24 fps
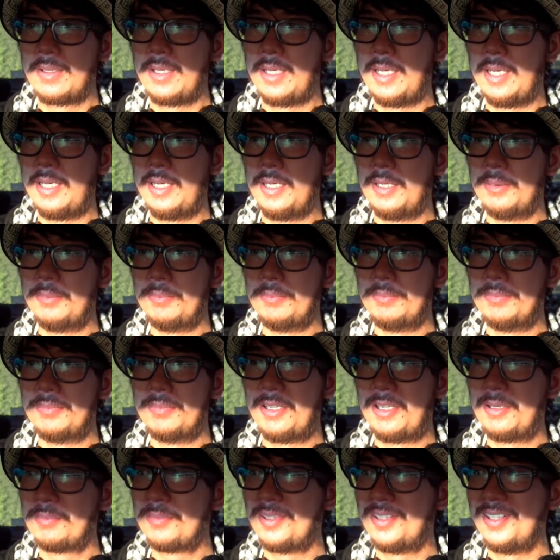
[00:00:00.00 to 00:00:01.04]

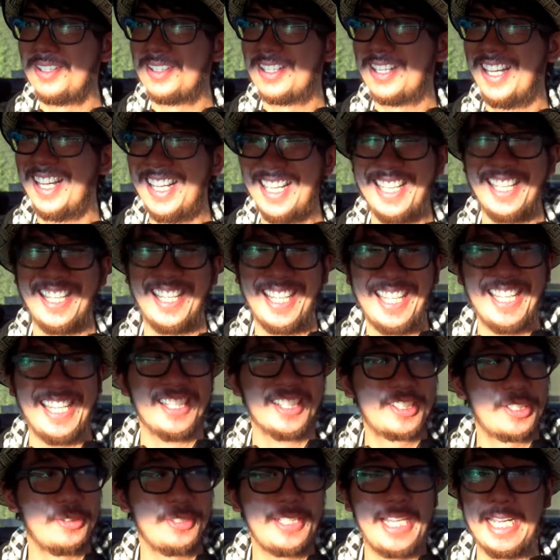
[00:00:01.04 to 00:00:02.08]
I'm like,
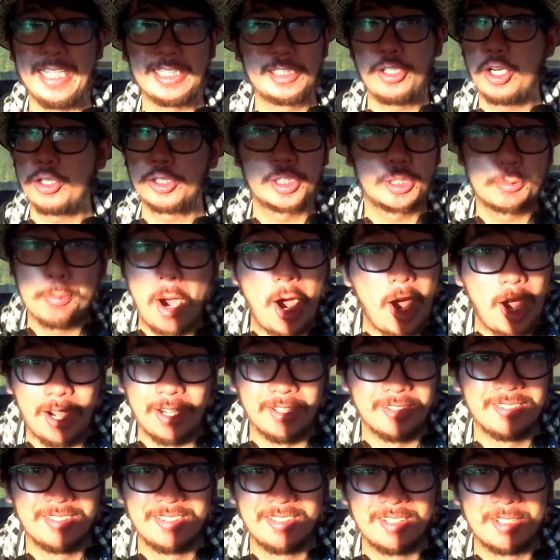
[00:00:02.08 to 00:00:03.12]
so yeah, it's not smart,
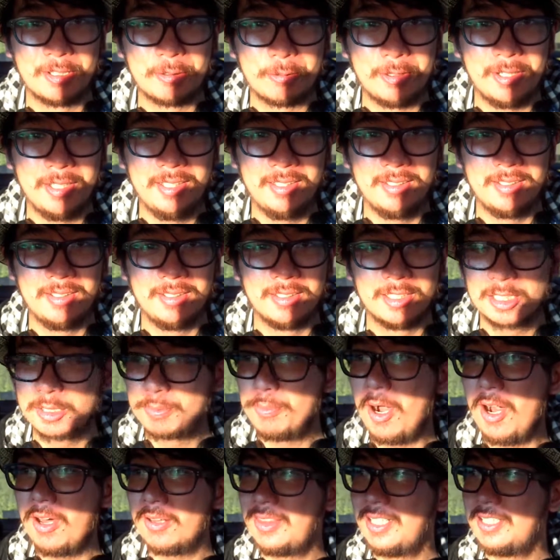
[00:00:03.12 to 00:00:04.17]
right? The
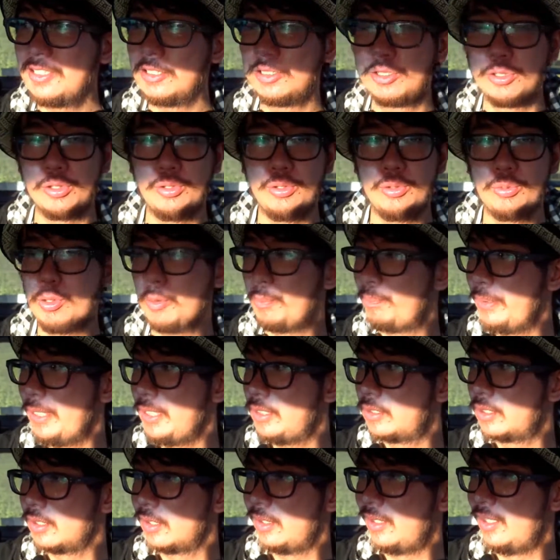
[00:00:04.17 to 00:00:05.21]
smart thing to do would be
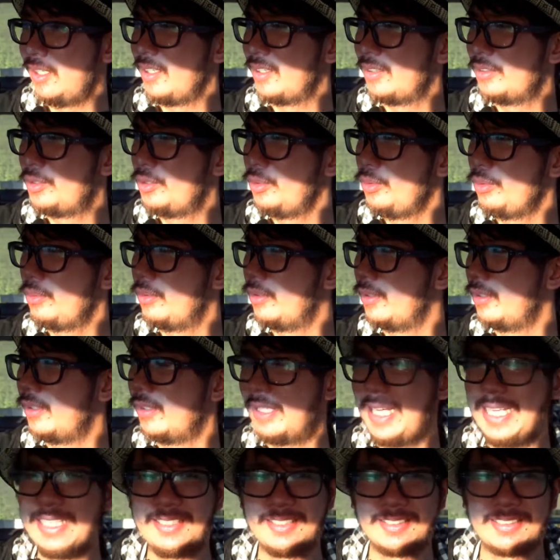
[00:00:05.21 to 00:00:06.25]
to like do the
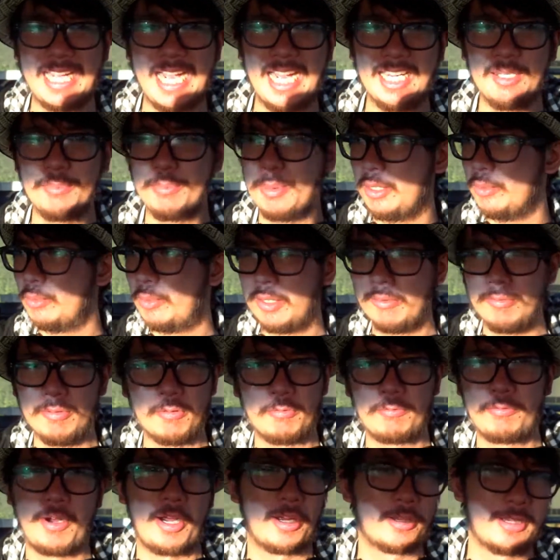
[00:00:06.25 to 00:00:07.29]
latest anime, whatever the
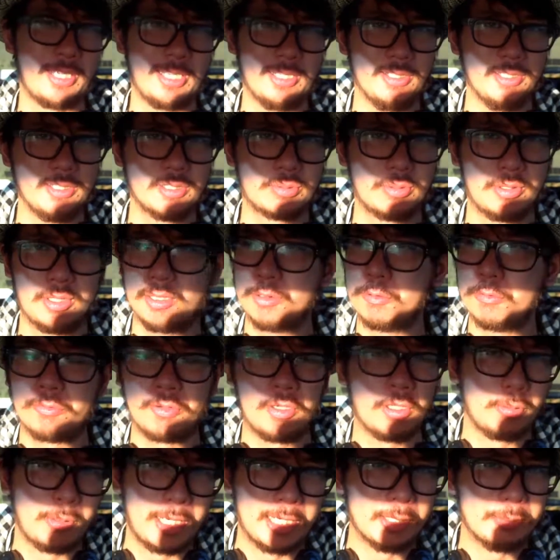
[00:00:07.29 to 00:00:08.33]
fuck that is, right? I don't
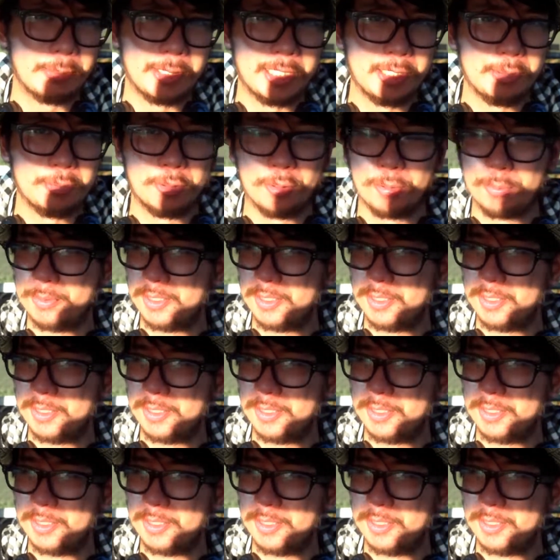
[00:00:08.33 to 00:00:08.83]
follow anime anymore,